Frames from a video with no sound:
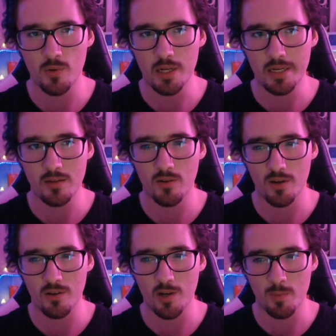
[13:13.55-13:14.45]
Like
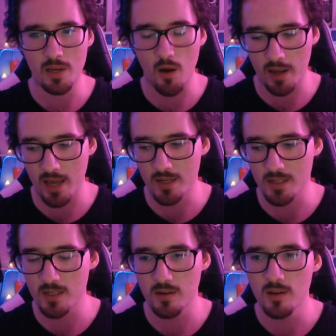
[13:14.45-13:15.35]
gotta be Clark Kent,
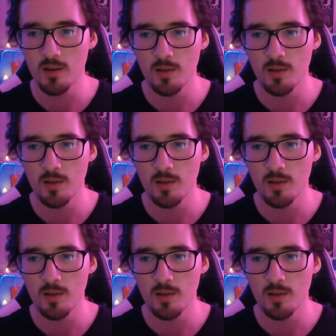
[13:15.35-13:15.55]
and